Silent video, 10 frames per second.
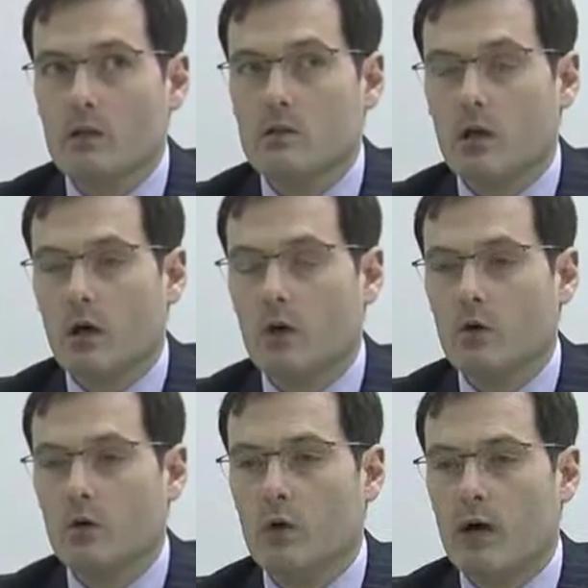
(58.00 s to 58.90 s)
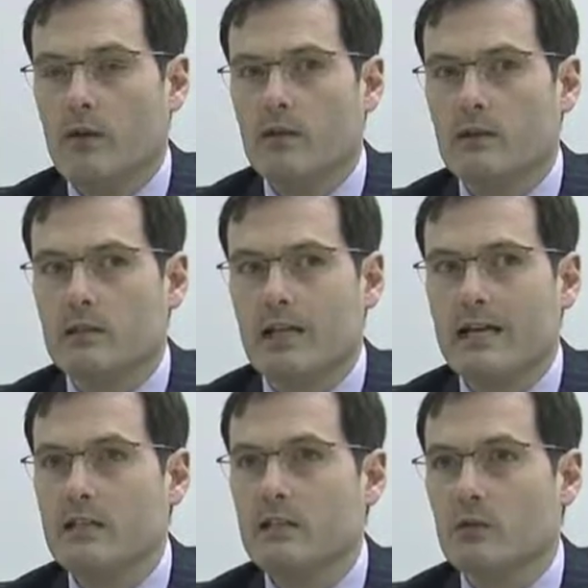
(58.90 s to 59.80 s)
So I think the
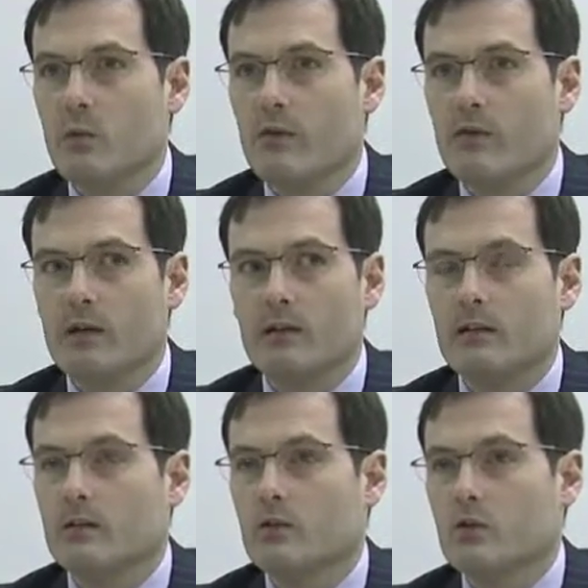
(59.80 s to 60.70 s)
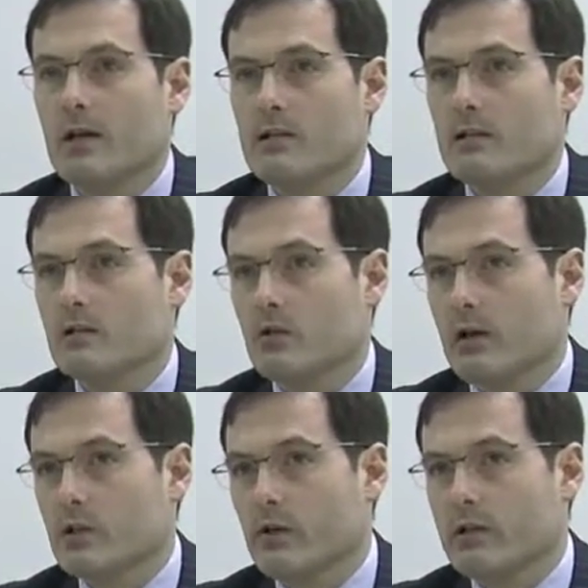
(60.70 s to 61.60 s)
danger with the trust
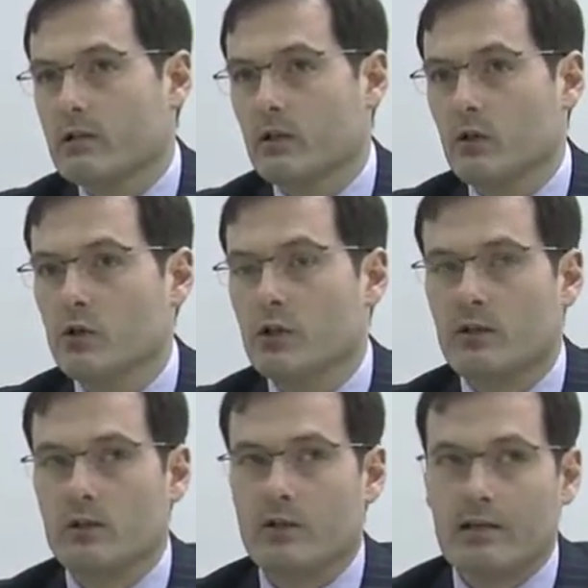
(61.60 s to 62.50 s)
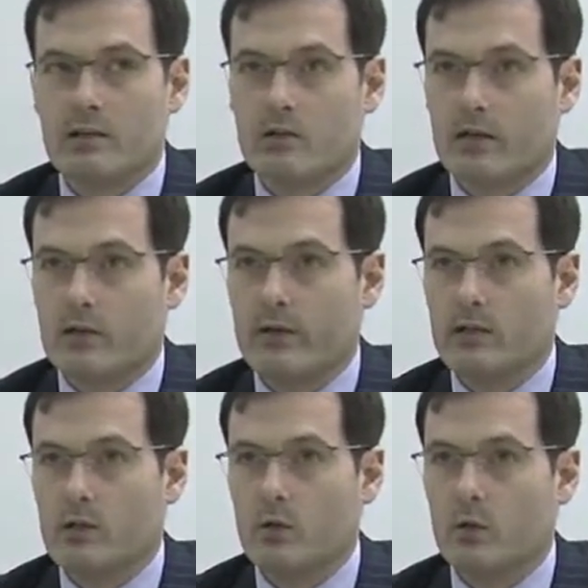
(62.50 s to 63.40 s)
structuring solution, the trust
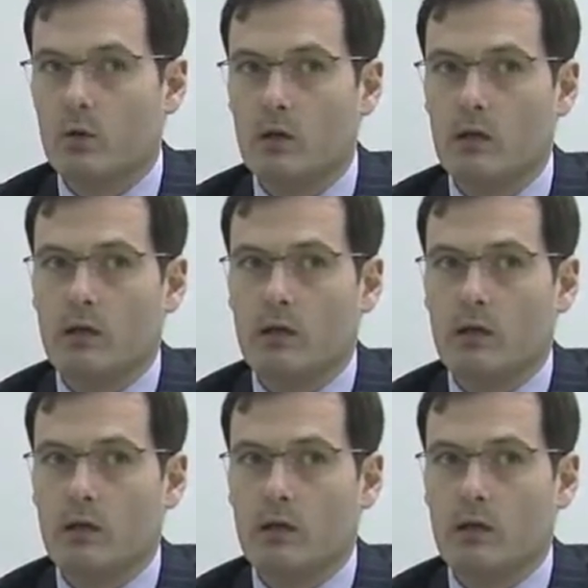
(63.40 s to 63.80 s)
structuring tool,